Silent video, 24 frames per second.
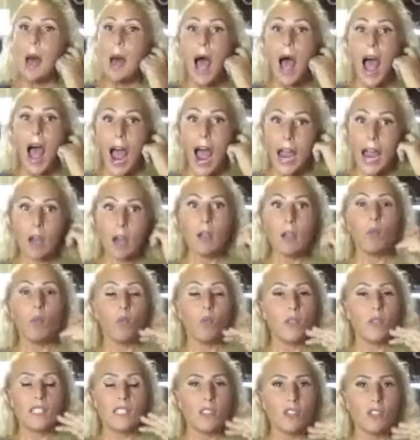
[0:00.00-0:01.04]
I
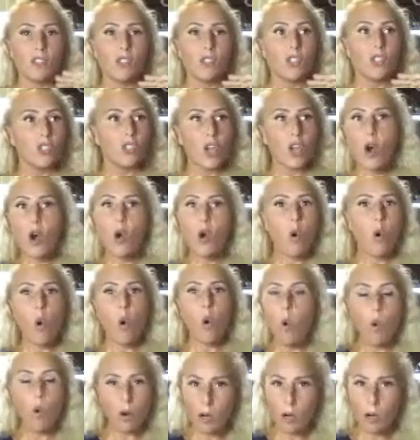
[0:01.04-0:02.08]
was so
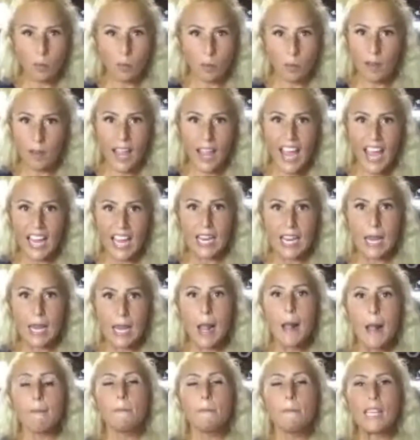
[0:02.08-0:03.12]
horrible at it
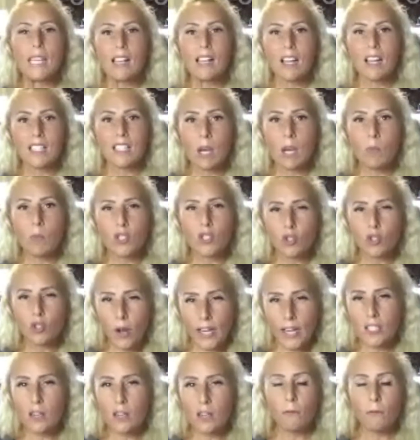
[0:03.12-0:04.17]
because I was trying
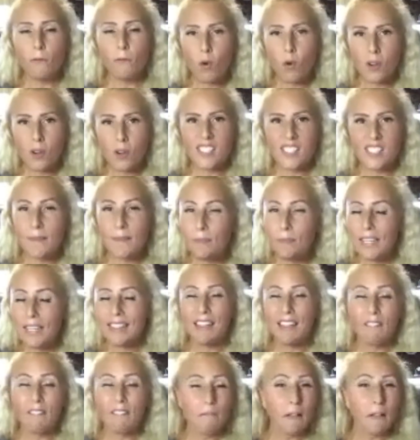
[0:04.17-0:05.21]
to force something
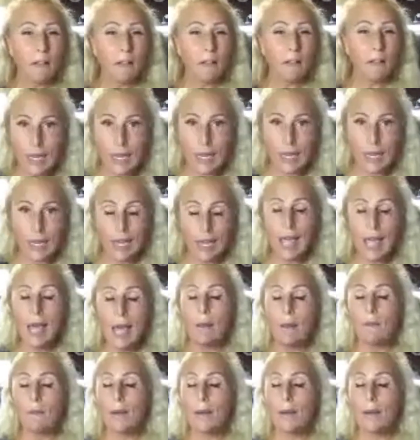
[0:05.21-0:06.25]
that felt icky to me.